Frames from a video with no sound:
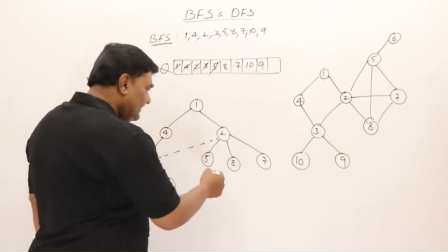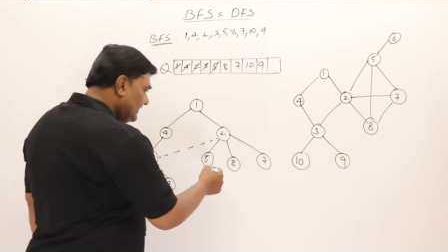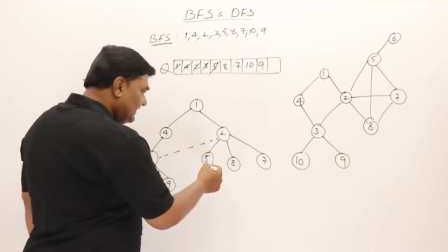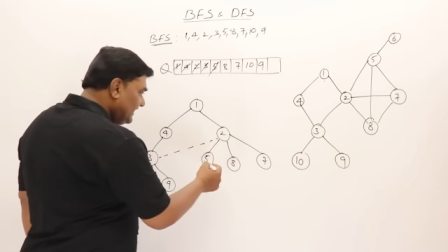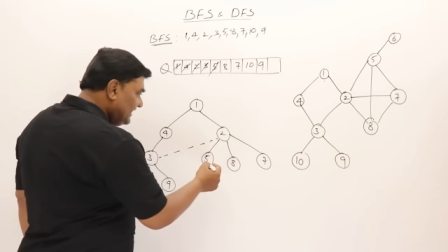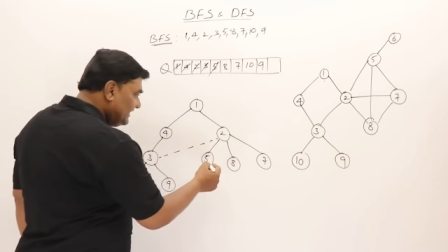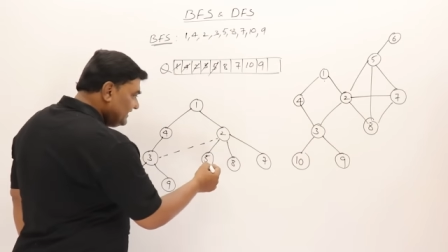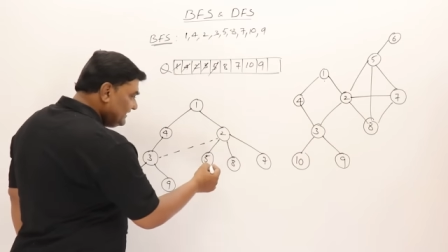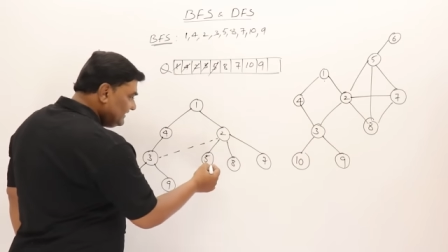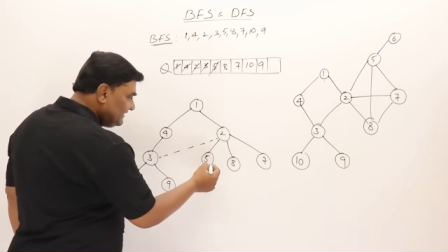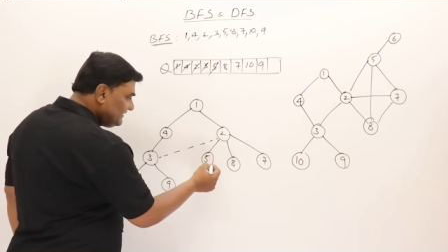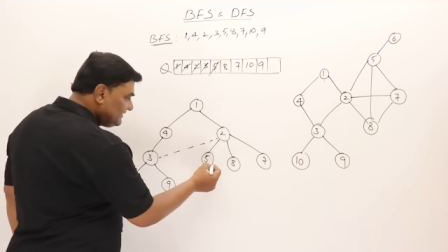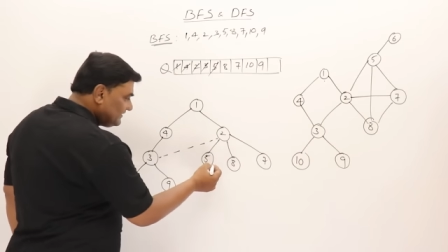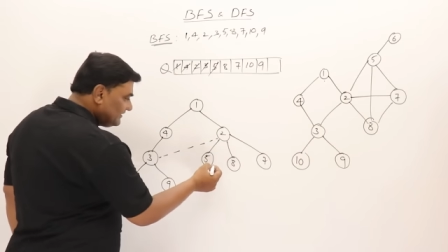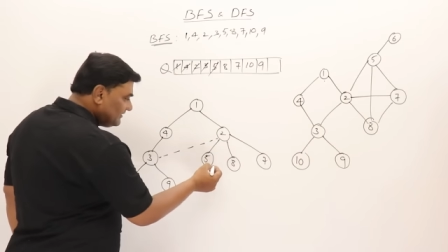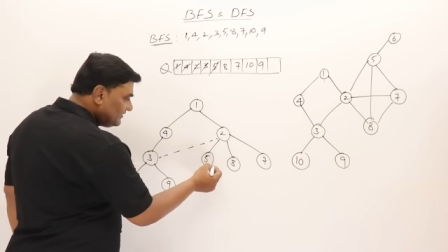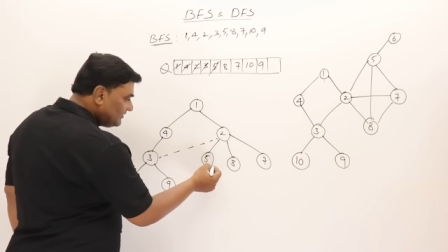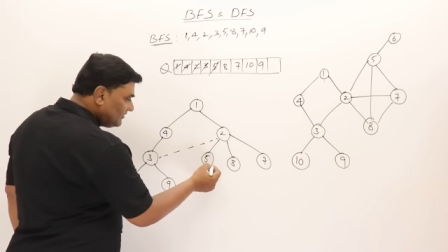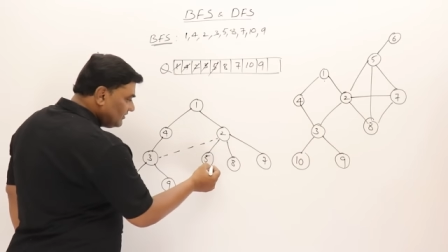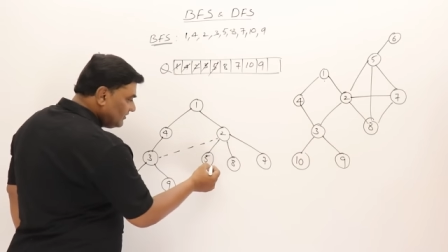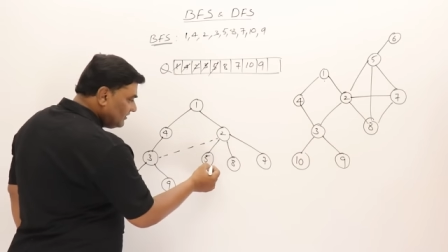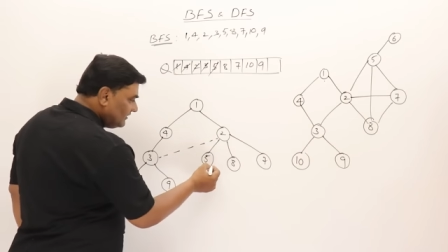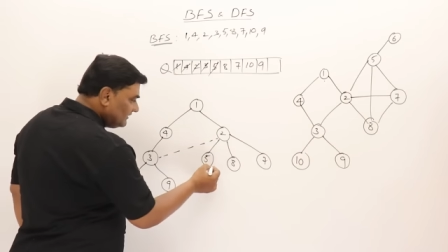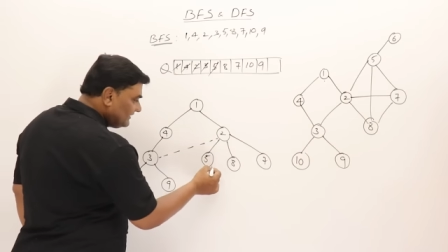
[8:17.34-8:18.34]
8
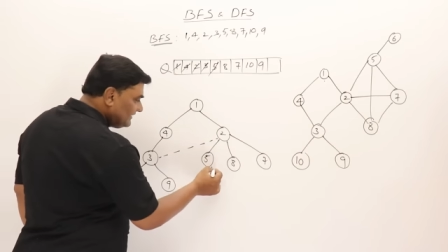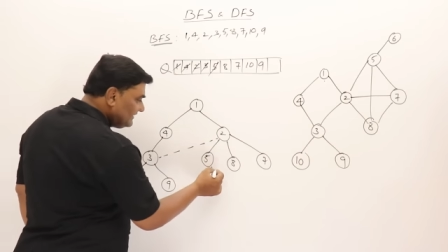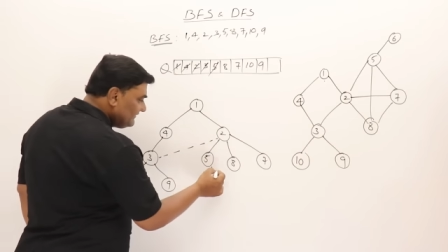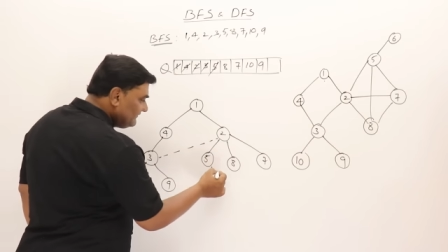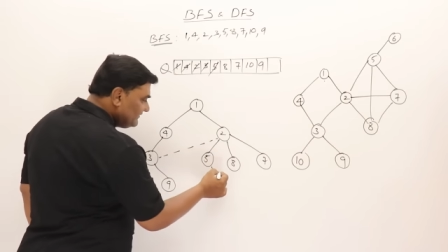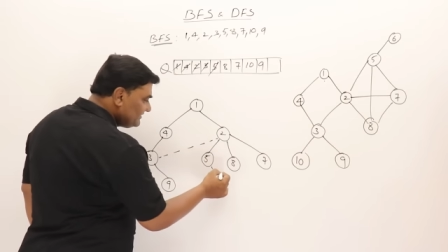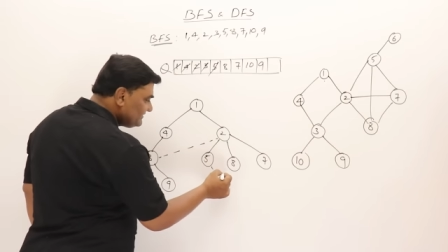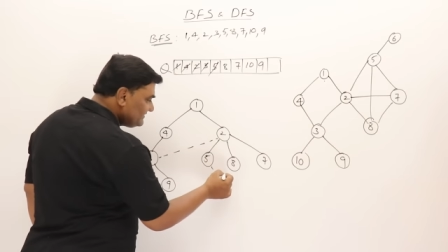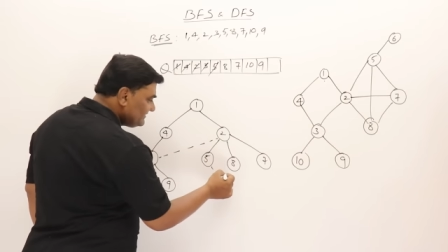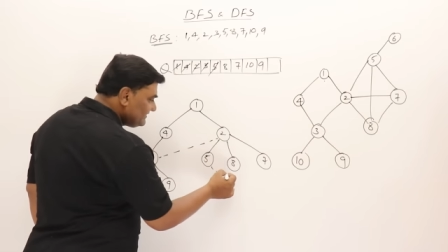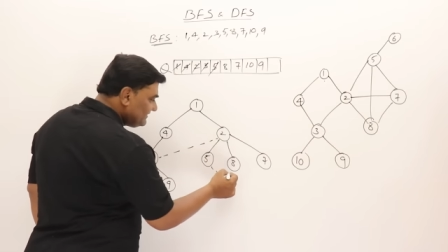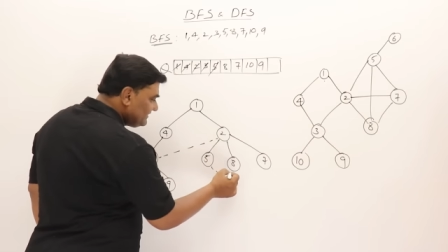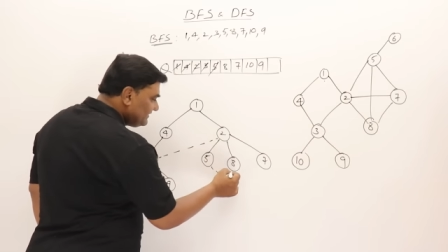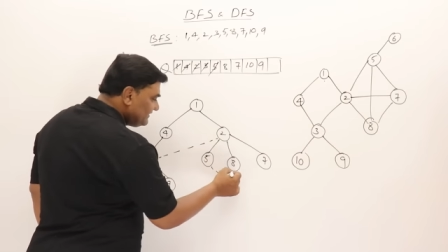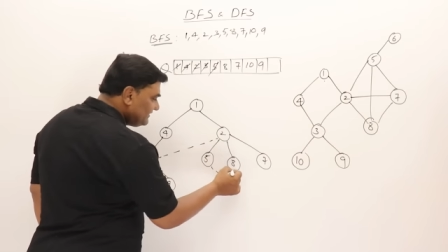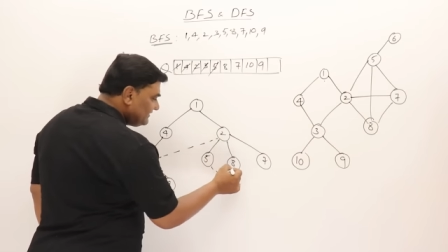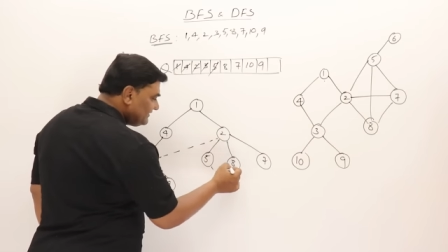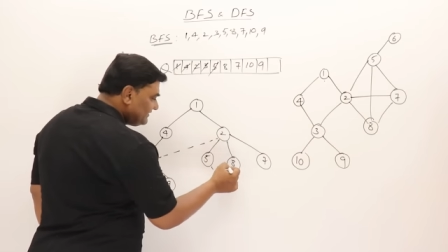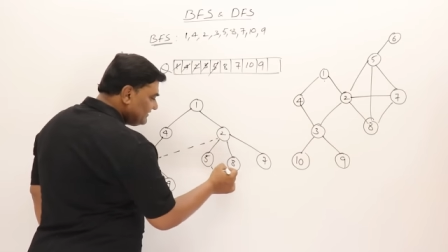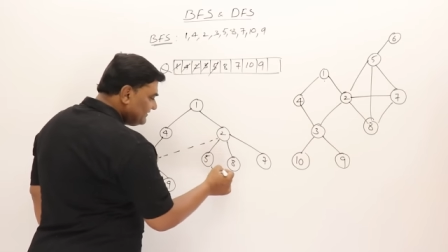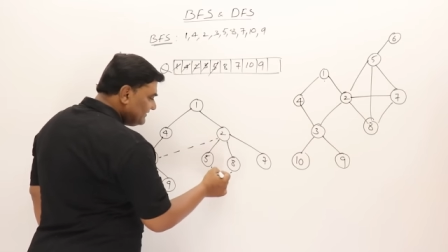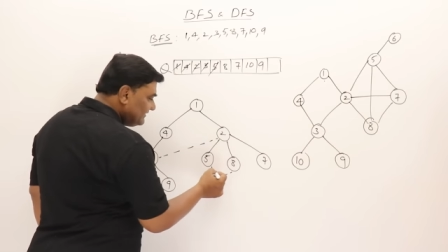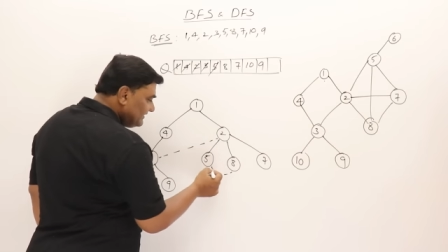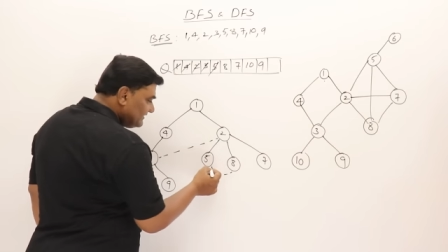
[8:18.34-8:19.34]
already
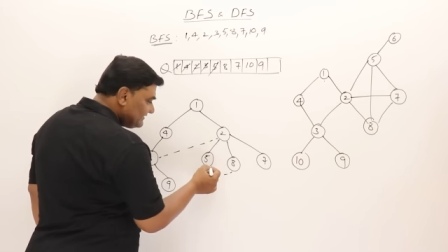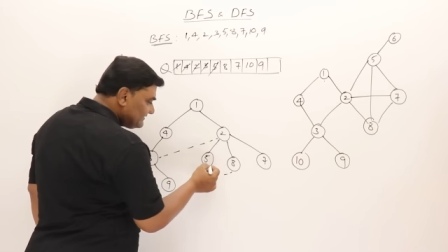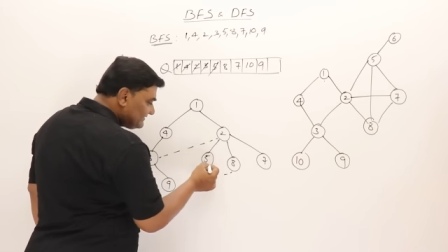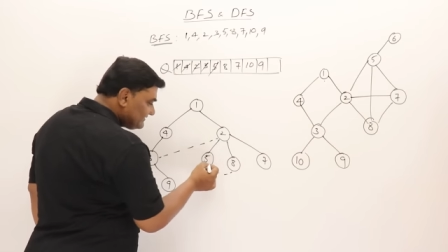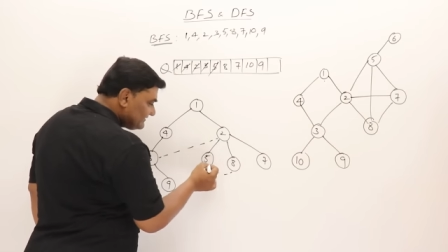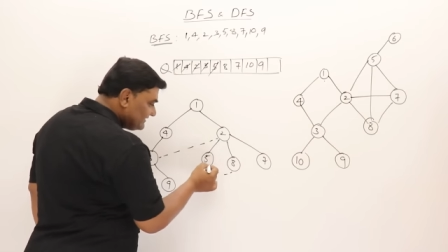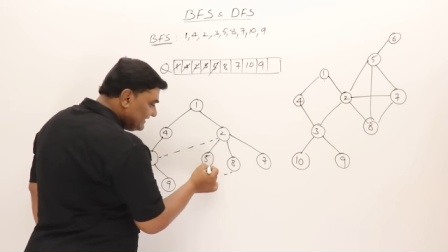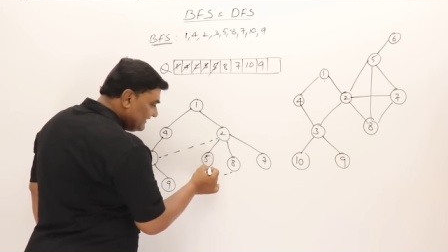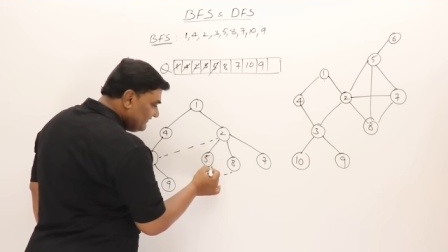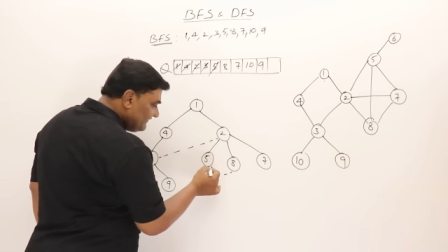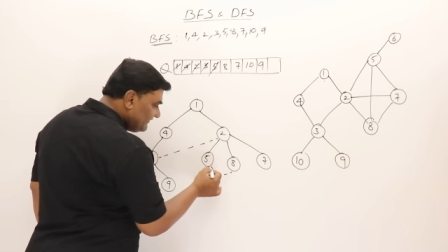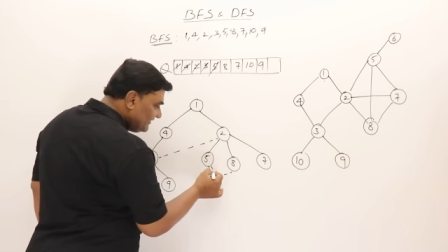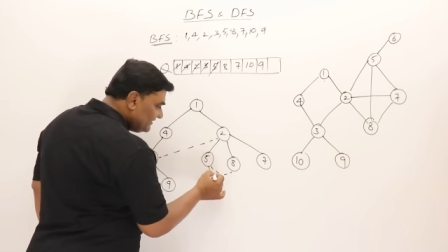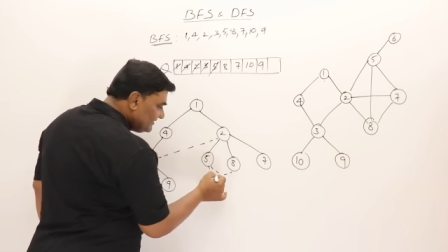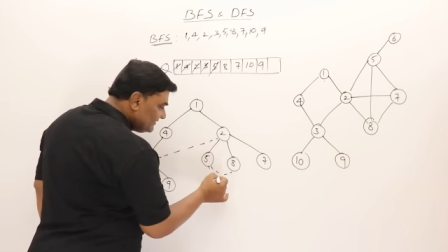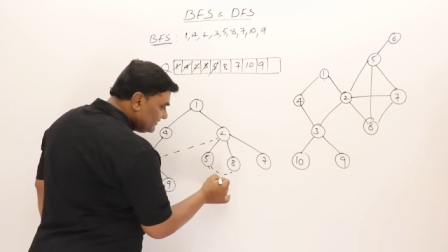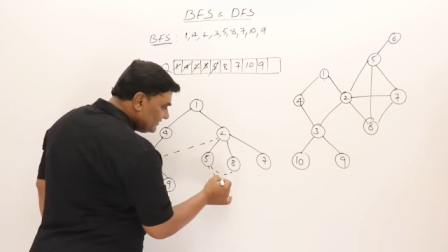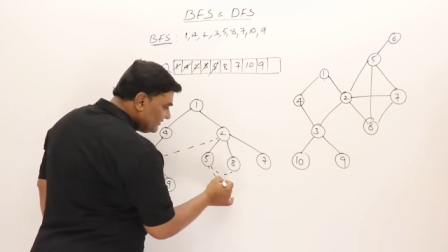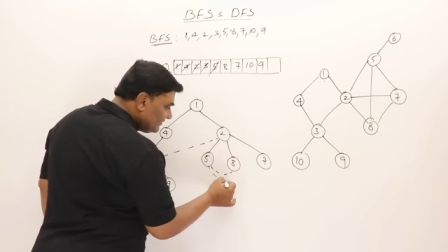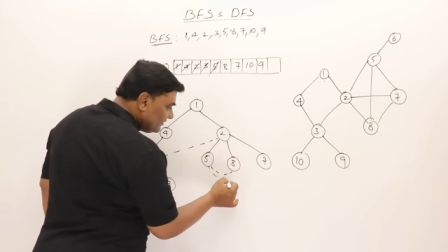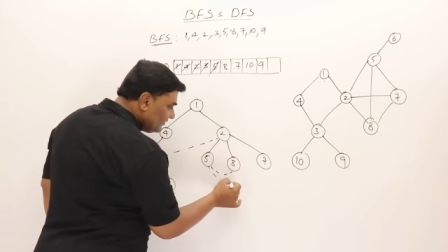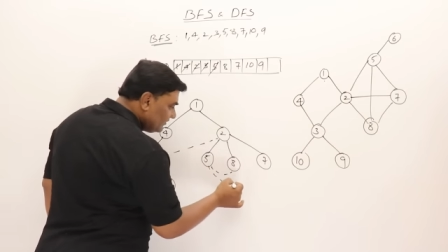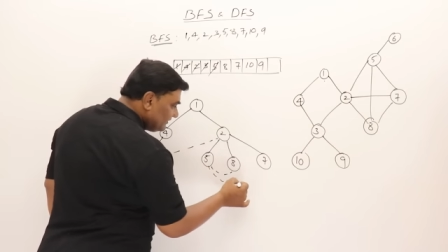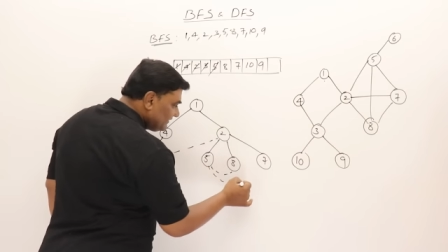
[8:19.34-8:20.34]
visited,
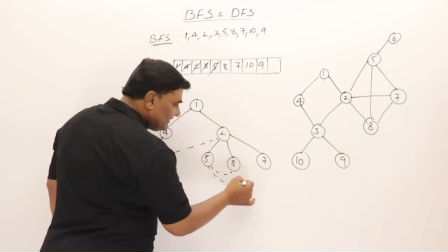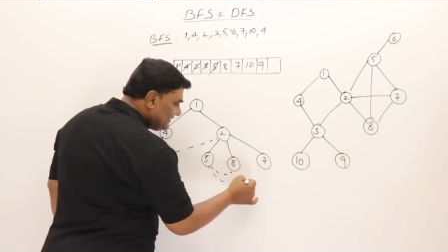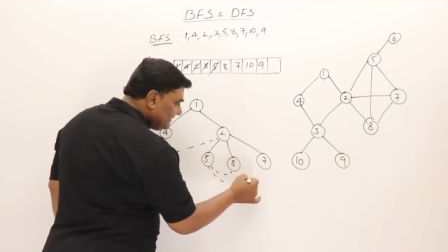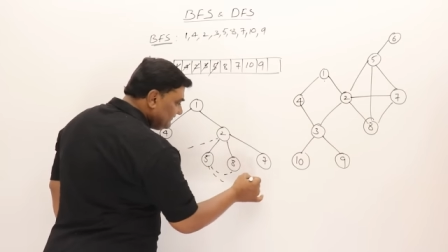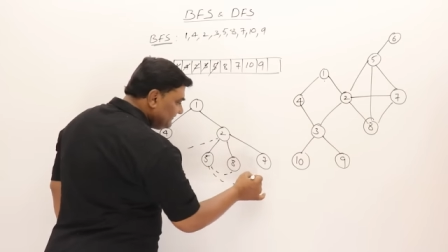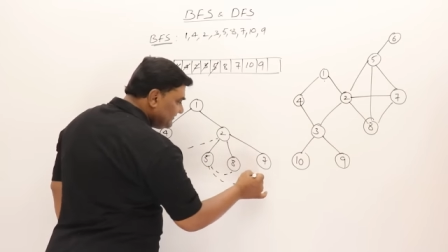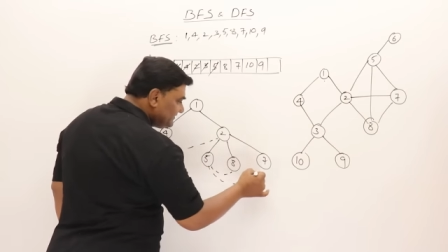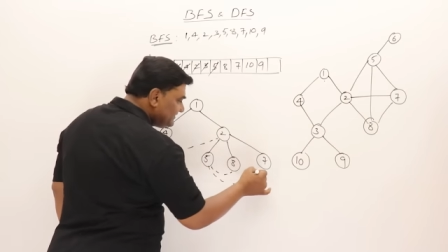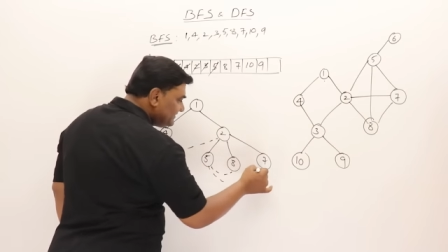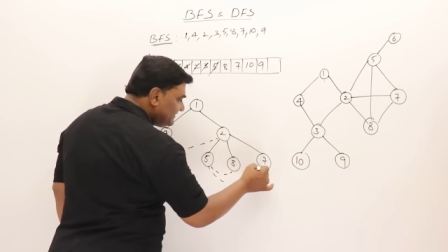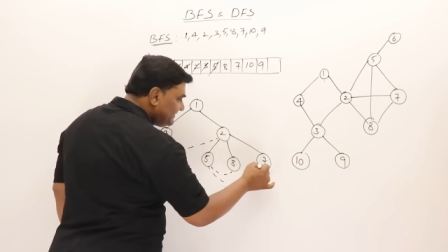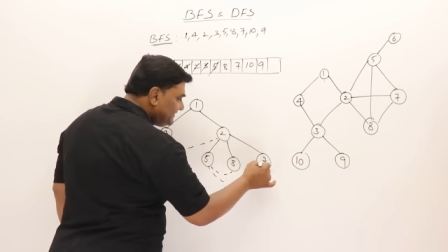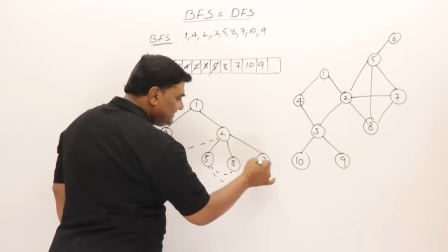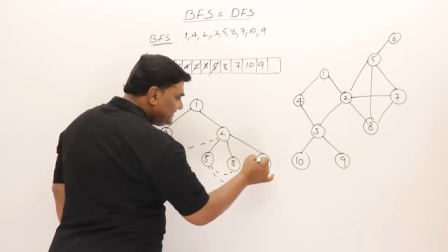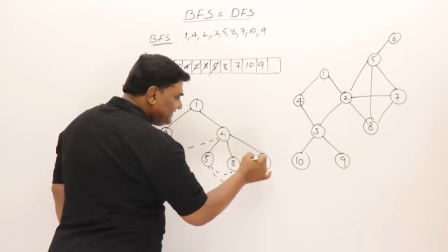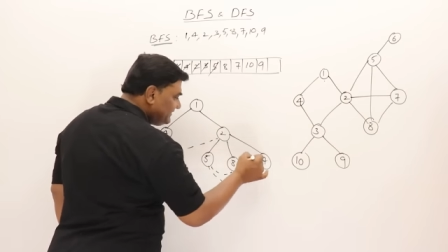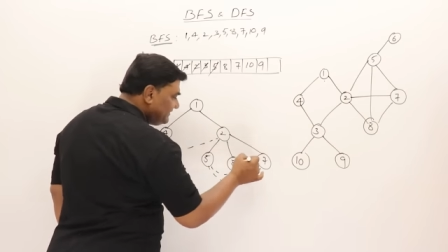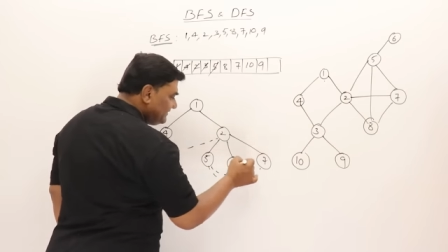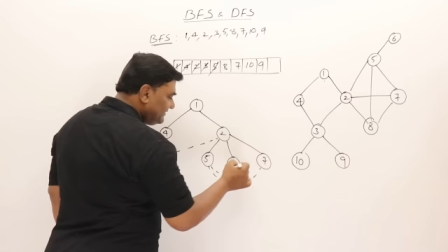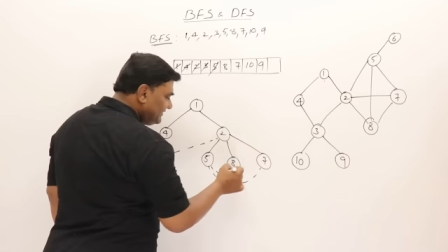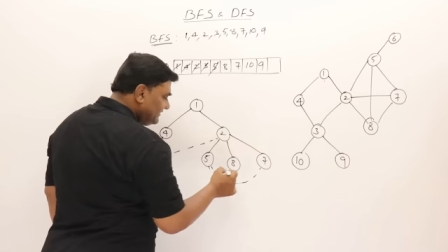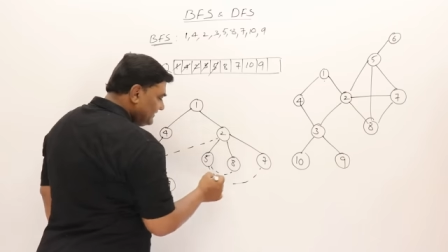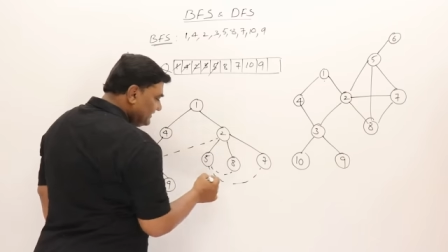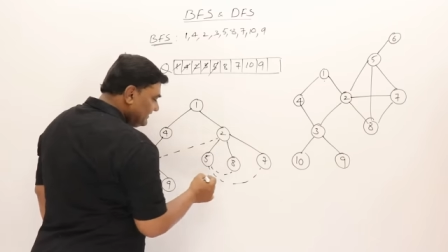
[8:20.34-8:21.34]
7 already visited,